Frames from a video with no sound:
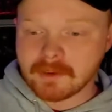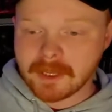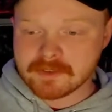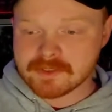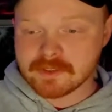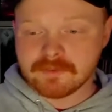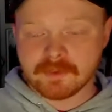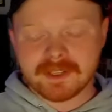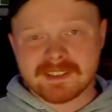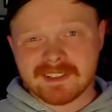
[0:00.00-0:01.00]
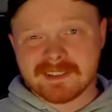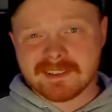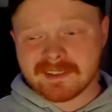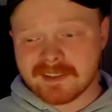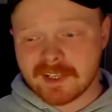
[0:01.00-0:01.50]
about Sue, for
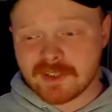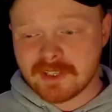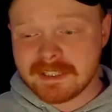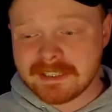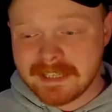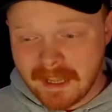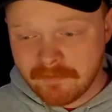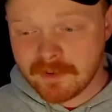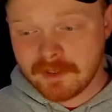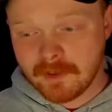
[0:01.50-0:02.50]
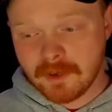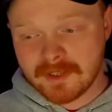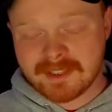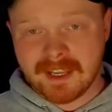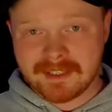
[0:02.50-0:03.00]
instance, is that she definitely
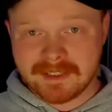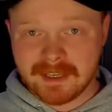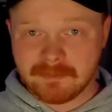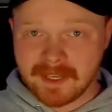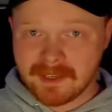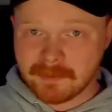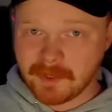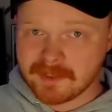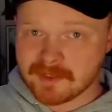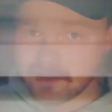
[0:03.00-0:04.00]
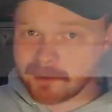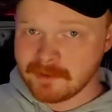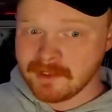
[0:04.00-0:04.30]
wants to get deep dicked by Shun,